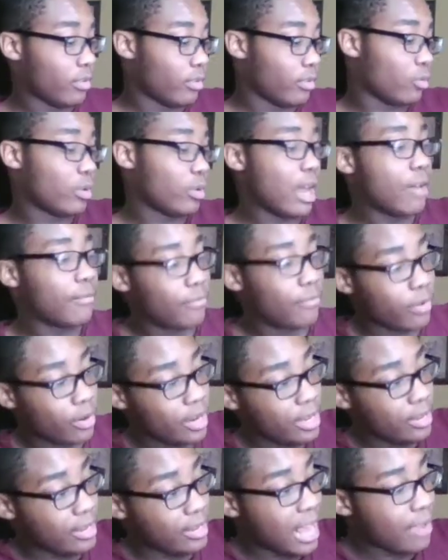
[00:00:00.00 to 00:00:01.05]
well, not
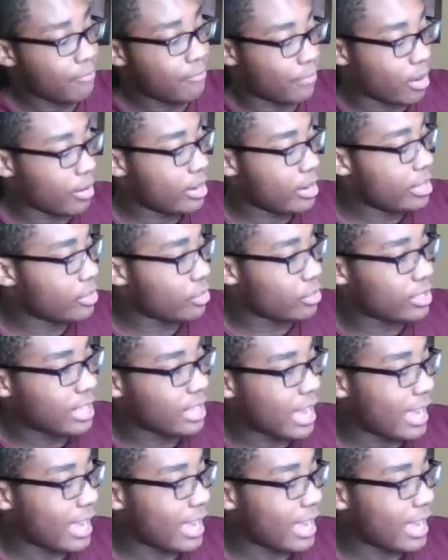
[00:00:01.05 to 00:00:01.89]
very interesting.